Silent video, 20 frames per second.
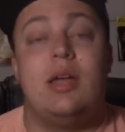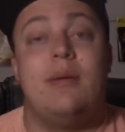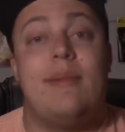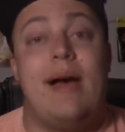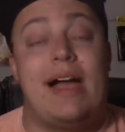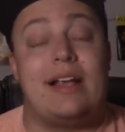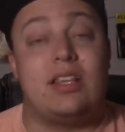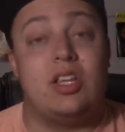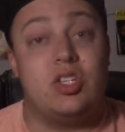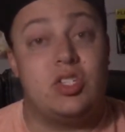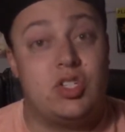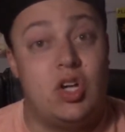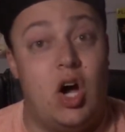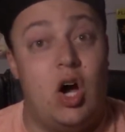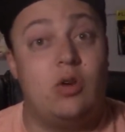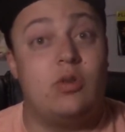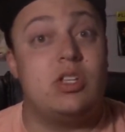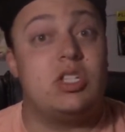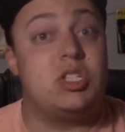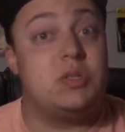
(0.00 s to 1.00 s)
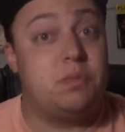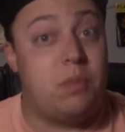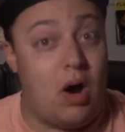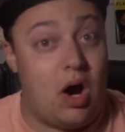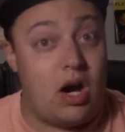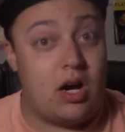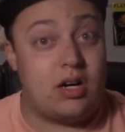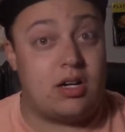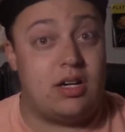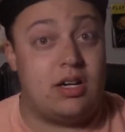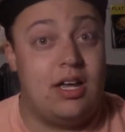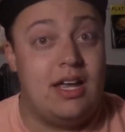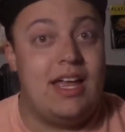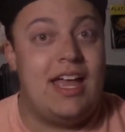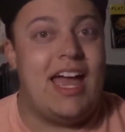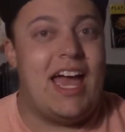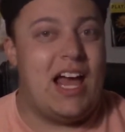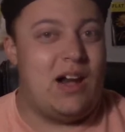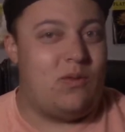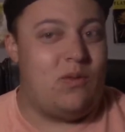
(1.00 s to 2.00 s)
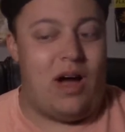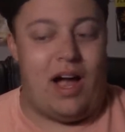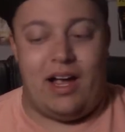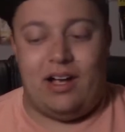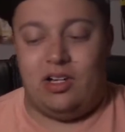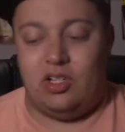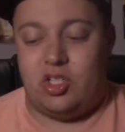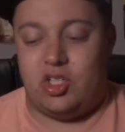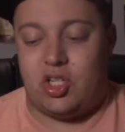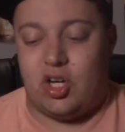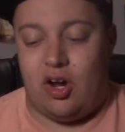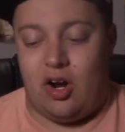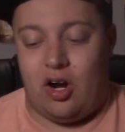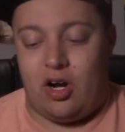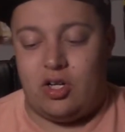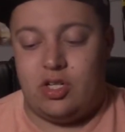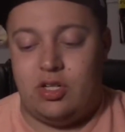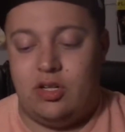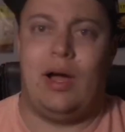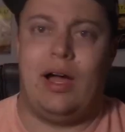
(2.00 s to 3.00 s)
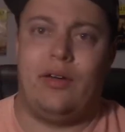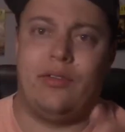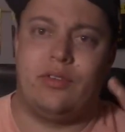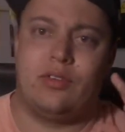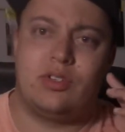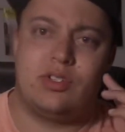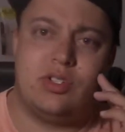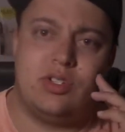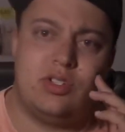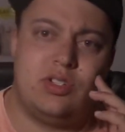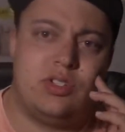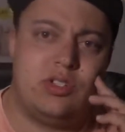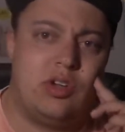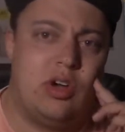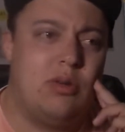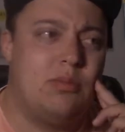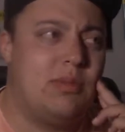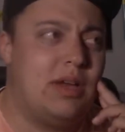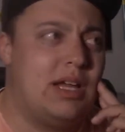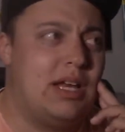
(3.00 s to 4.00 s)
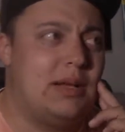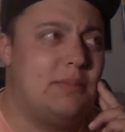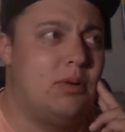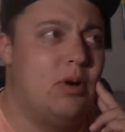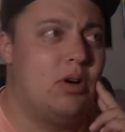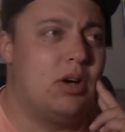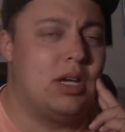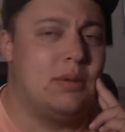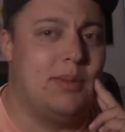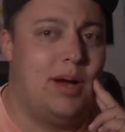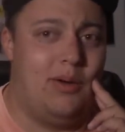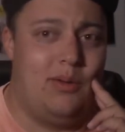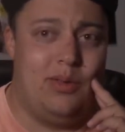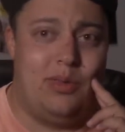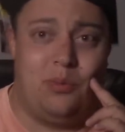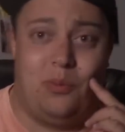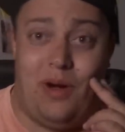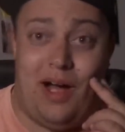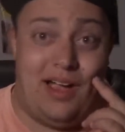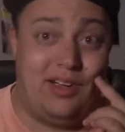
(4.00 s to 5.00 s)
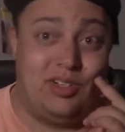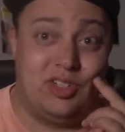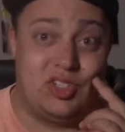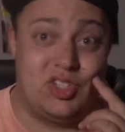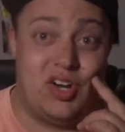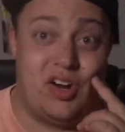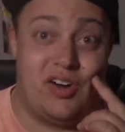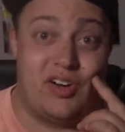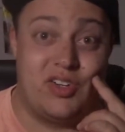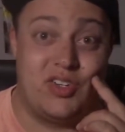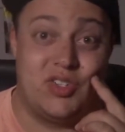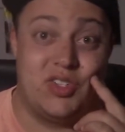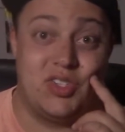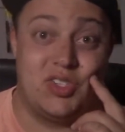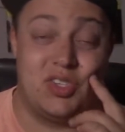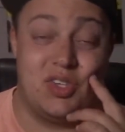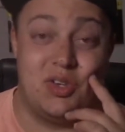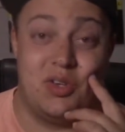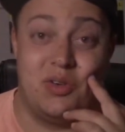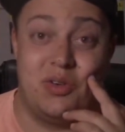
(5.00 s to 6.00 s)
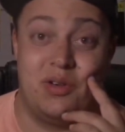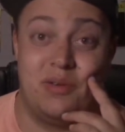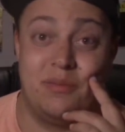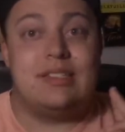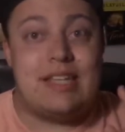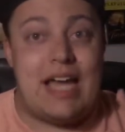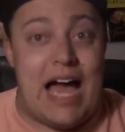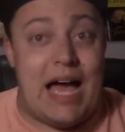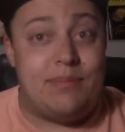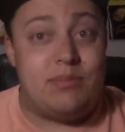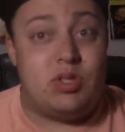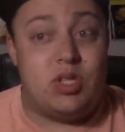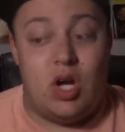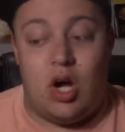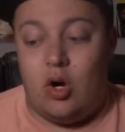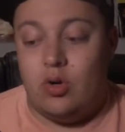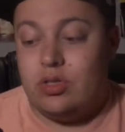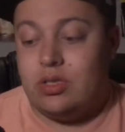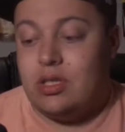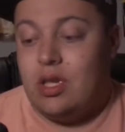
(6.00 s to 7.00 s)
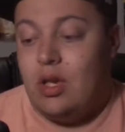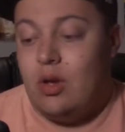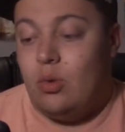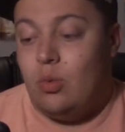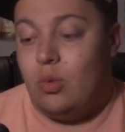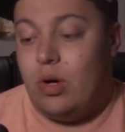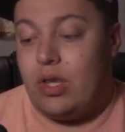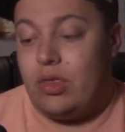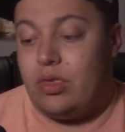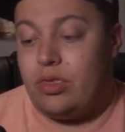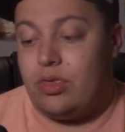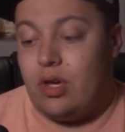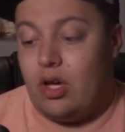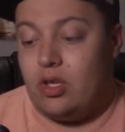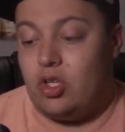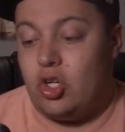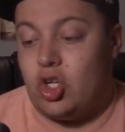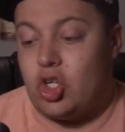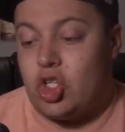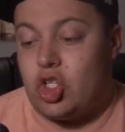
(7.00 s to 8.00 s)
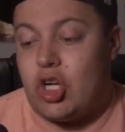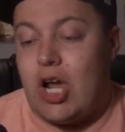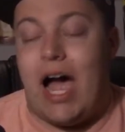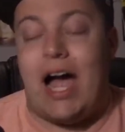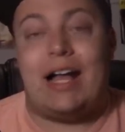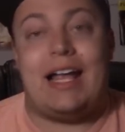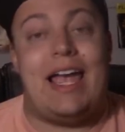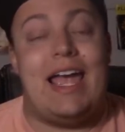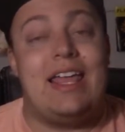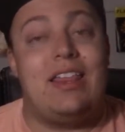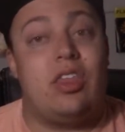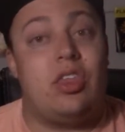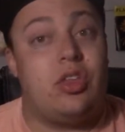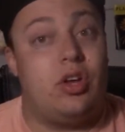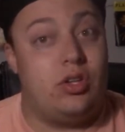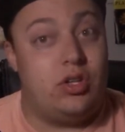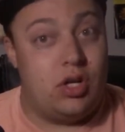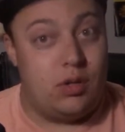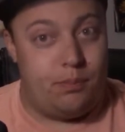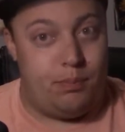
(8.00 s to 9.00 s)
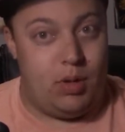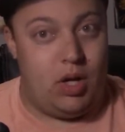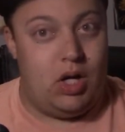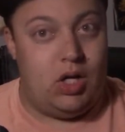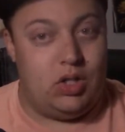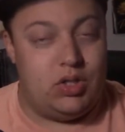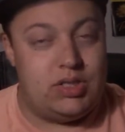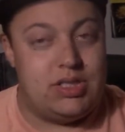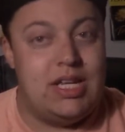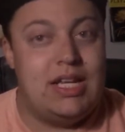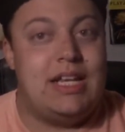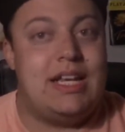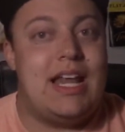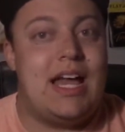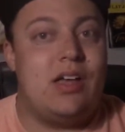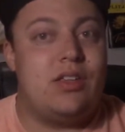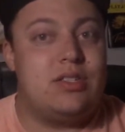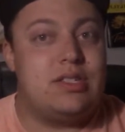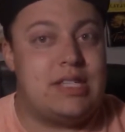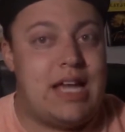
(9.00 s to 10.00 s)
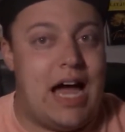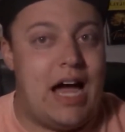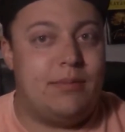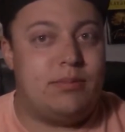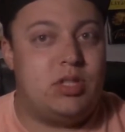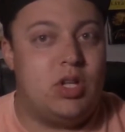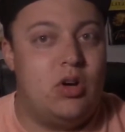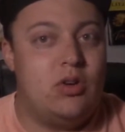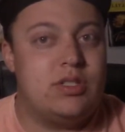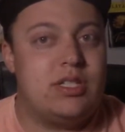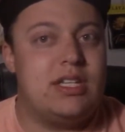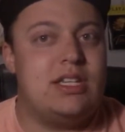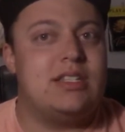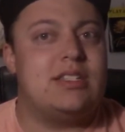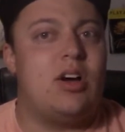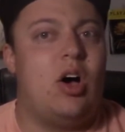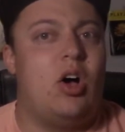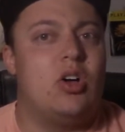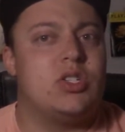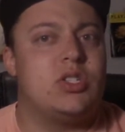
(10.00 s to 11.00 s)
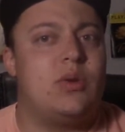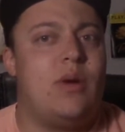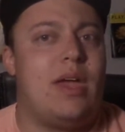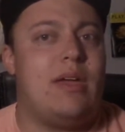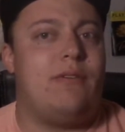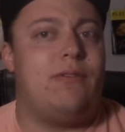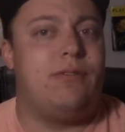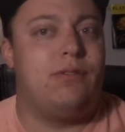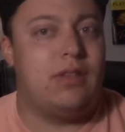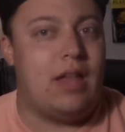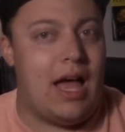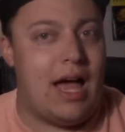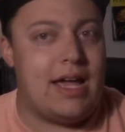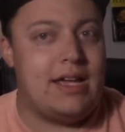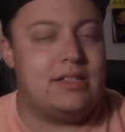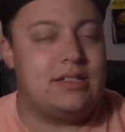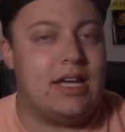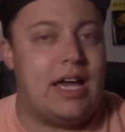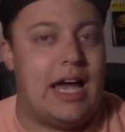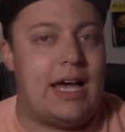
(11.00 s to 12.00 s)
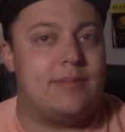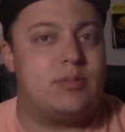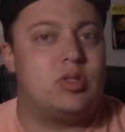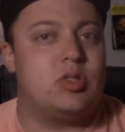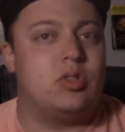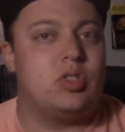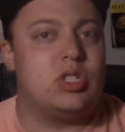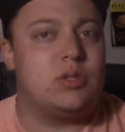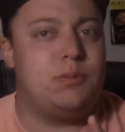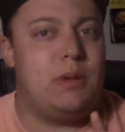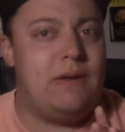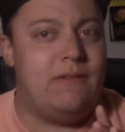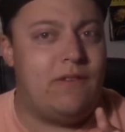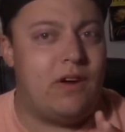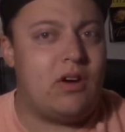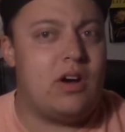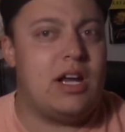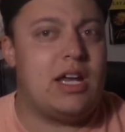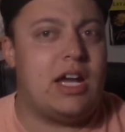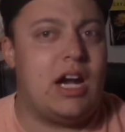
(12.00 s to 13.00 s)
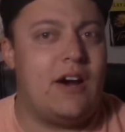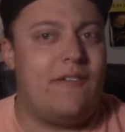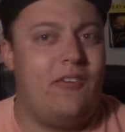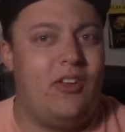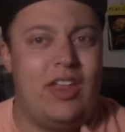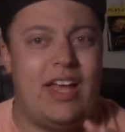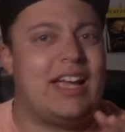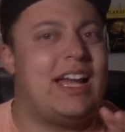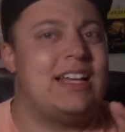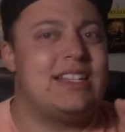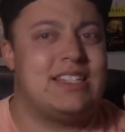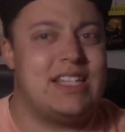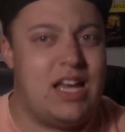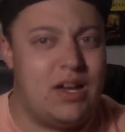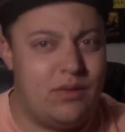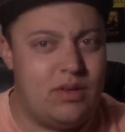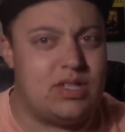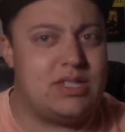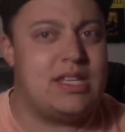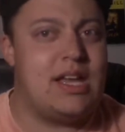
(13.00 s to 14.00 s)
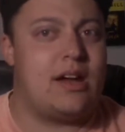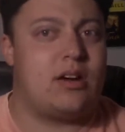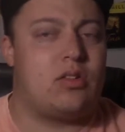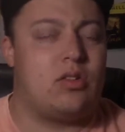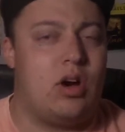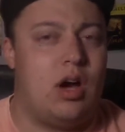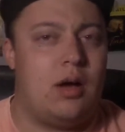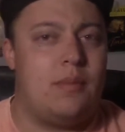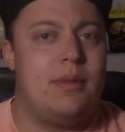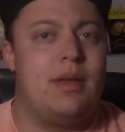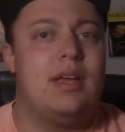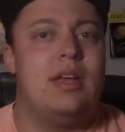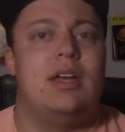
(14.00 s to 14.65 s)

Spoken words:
Magnezone with Spark and Wild Charge. Wow, there's just so many Pokemon with Wild Charge, dude. Zapdos with Thunder Shock and Thunderbolt. Now, Zapdos is also a flying type, so just be very careful. Like I said with Zekrom,